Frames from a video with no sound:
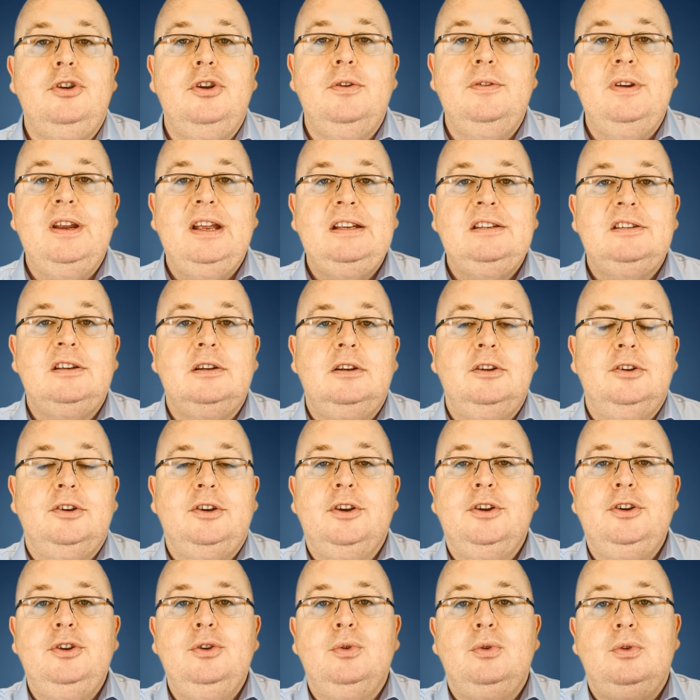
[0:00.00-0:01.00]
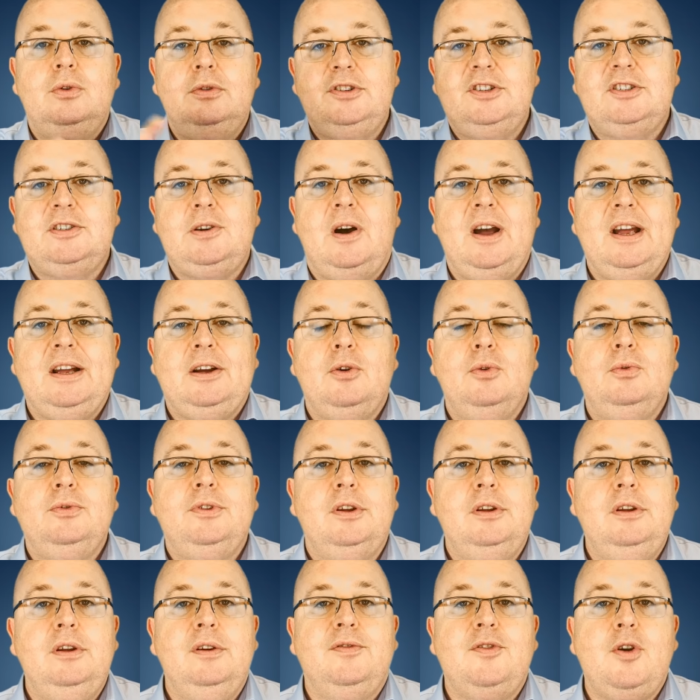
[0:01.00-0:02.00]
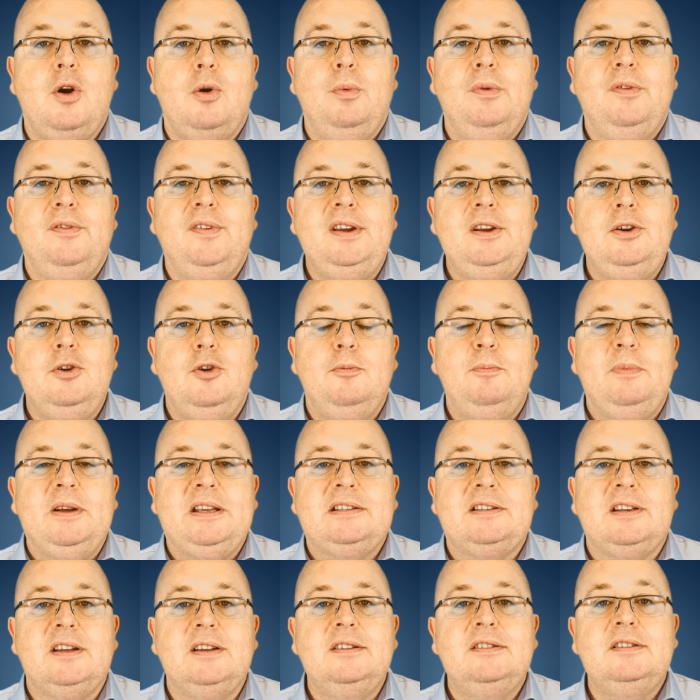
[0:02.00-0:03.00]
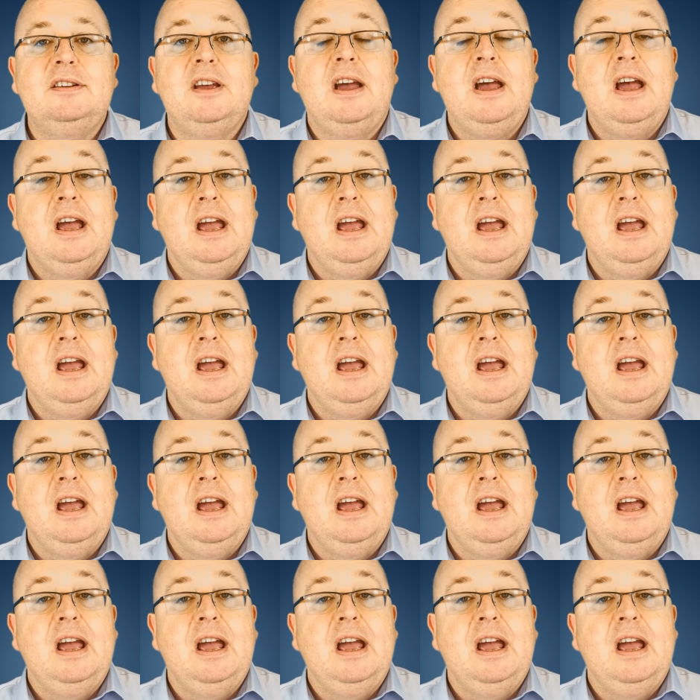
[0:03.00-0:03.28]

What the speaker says: need to look at your cycle that you've got within your business.